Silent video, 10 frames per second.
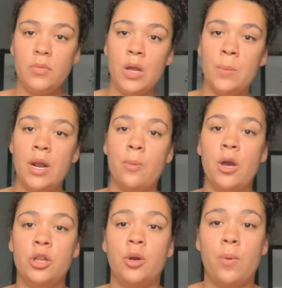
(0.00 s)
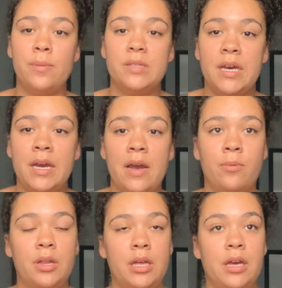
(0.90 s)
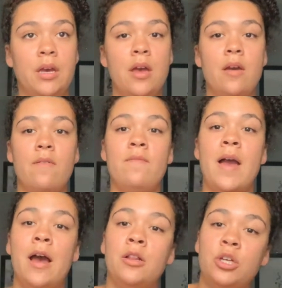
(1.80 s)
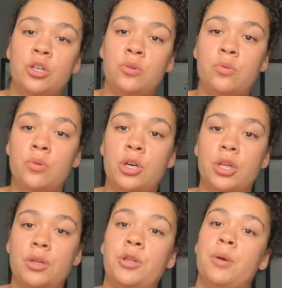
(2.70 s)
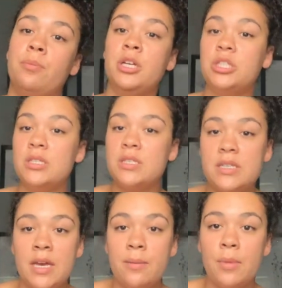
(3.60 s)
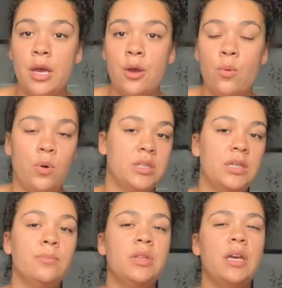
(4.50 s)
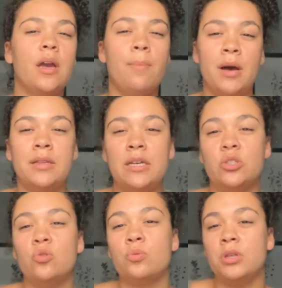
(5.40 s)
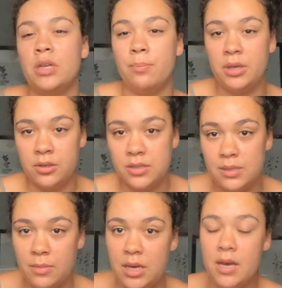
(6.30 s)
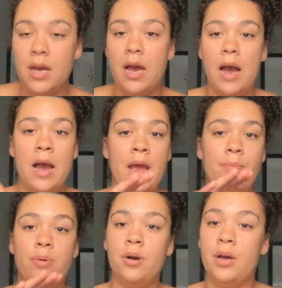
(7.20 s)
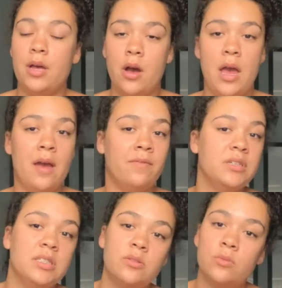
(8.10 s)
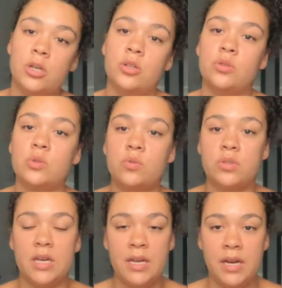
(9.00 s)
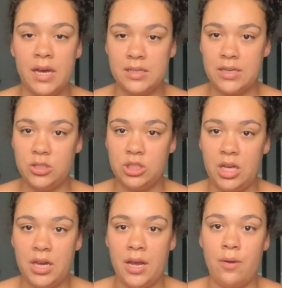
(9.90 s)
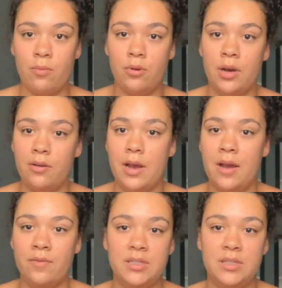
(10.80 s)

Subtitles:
when I went on their website, I really valued their mission statement, or something about that school really appealed to me. I put every single one of those schools in an Excel sheet, and I wrote out every